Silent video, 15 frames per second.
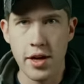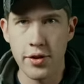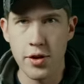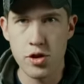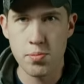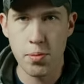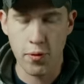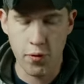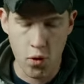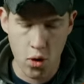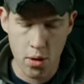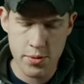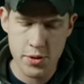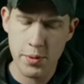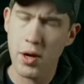how those
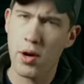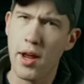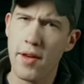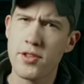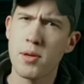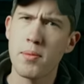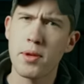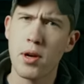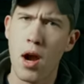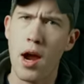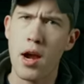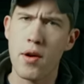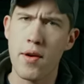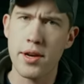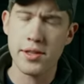performed. We don't have some of their
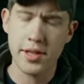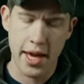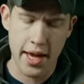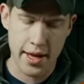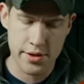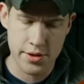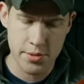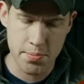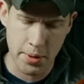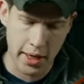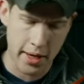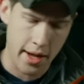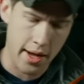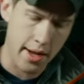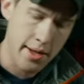higher end cans,
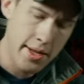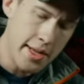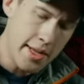but uh,